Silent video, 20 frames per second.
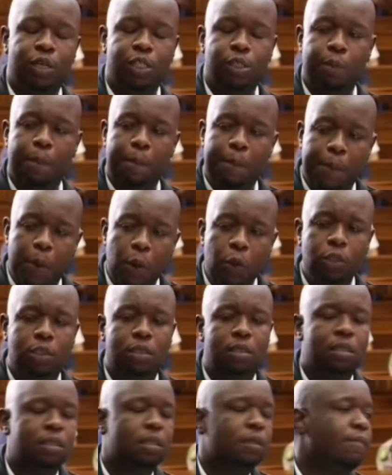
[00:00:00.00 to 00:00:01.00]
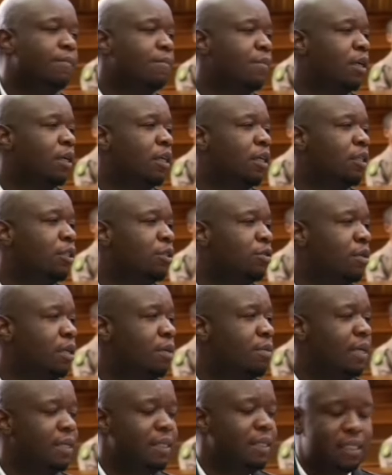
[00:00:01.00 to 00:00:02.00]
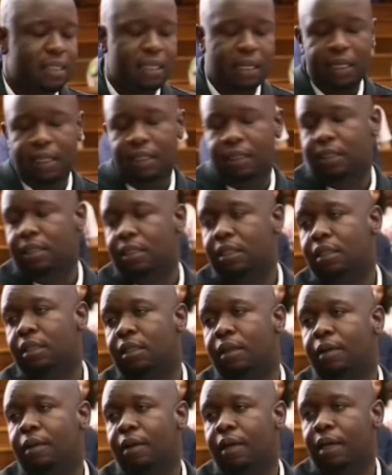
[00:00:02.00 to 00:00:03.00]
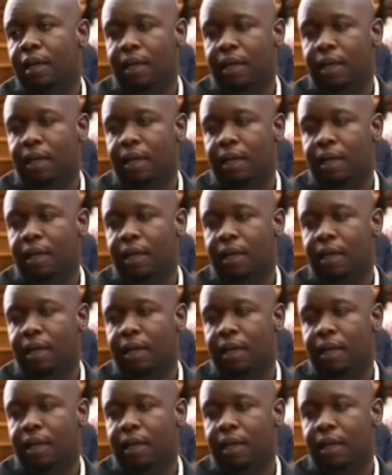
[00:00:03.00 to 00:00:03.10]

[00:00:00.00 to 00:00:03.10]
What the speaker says: it was put to the magistrate